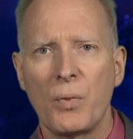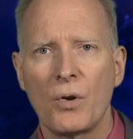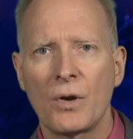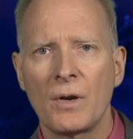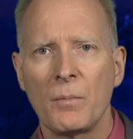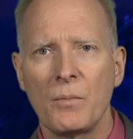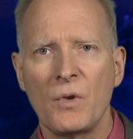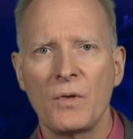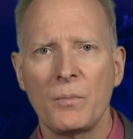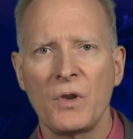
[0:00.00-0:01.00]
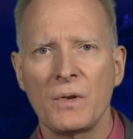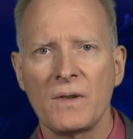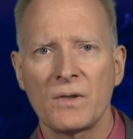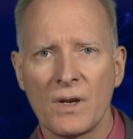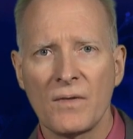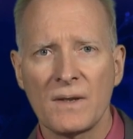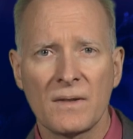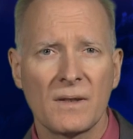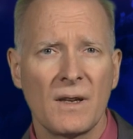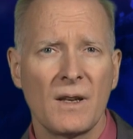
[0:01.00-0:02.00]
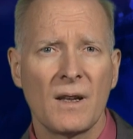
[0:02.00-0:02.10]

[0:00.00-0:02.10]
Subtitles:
poor muni service,